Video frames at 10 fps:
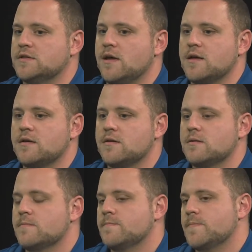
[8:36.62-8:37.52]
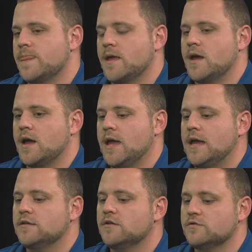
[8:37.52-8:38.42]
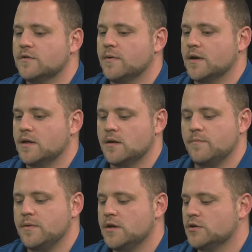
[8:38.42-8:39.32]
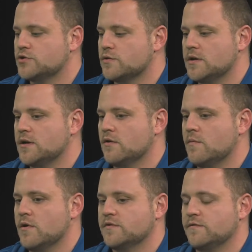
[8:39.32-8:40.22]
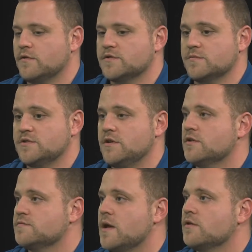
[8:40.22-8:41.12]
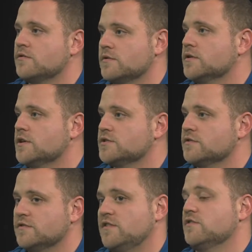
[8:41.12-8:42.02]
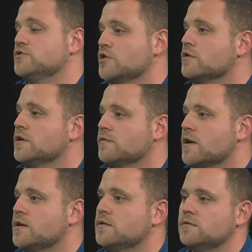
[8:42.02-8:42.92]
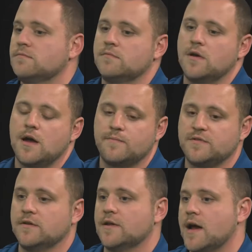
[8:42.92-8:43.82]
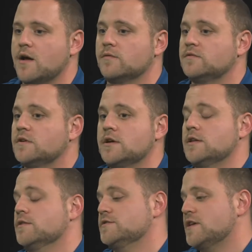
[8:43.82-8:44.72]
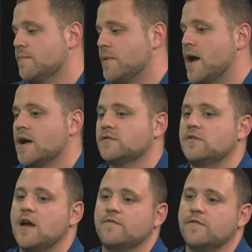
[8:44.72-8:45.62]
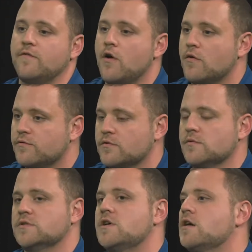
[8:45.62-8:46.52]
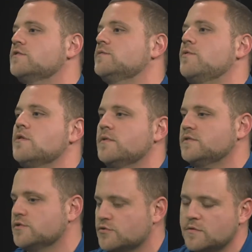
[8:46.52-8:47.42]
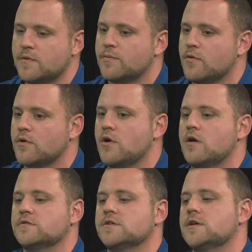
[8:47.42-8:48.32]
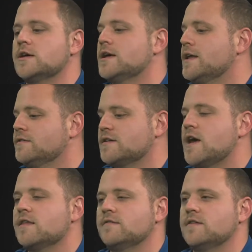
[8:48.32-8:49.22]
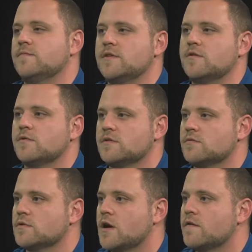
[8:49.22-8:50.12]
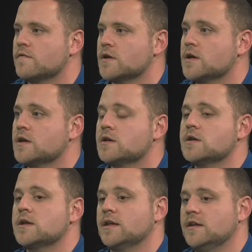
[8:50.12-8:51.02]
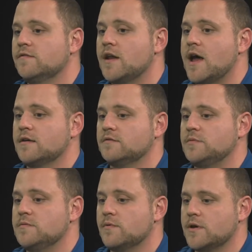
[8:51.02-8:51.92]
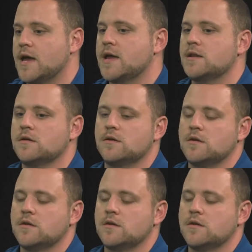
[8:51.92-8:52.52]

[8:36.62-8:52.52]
like, I hate to use it, but being treated almost for some serious medical conditions, it's a journey, right? Ups and downs, there's setbacks, you have to follow through with doctor's appointments and treatment protocols, and it's kind of the same thing within recovery. And even as people get